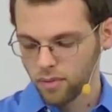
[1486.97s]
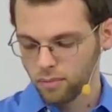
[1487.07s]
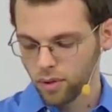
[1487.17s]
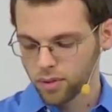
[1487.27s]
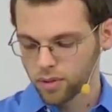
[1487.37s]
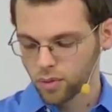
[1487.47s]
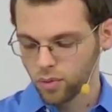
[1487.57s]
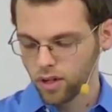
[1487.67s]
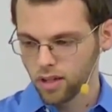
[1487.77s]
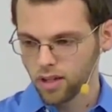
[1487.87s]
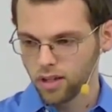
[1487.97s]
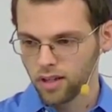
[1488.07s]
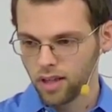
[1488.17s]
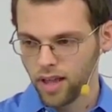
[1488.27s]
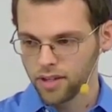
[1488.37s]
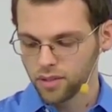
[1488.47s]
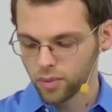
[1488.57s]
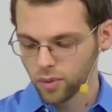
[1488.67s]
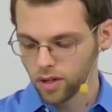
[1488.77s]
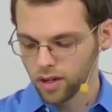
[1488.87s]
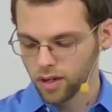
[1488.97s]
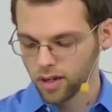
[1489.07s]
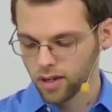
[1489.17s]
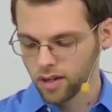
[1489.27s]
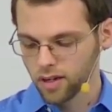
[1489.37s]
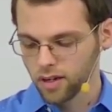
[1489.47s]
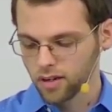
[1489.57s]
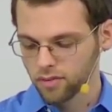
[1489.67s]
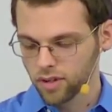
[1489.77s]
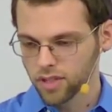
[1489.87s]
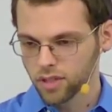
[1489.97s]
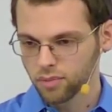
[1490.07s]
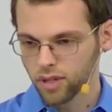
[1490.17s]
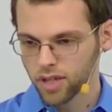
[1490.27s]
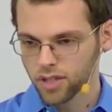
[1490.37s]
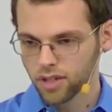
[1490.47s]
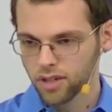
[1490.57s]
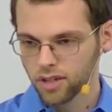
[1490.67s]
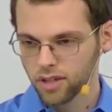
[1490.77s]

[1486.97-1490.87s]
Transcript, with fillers: both to will and to work for his good pleasure.